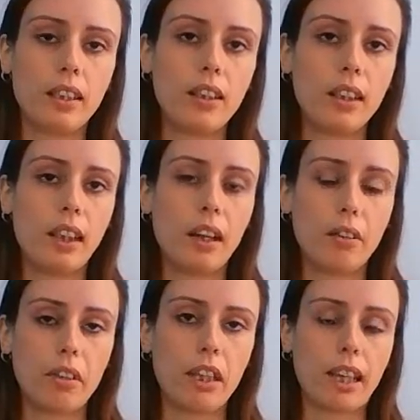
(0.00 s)
love
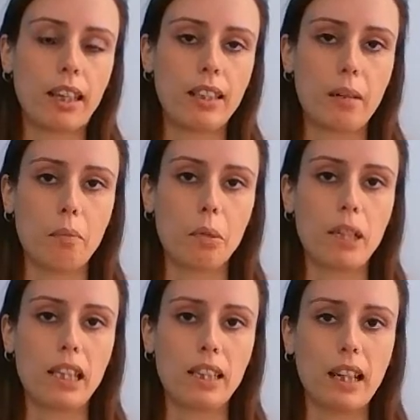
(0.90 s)
and accept
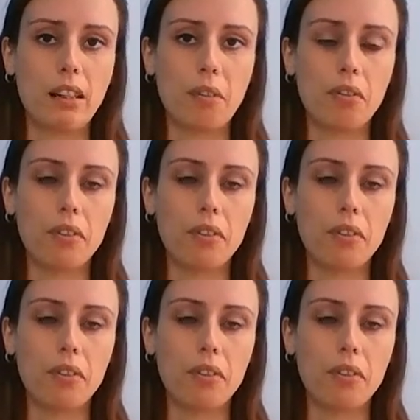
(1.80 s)
myself.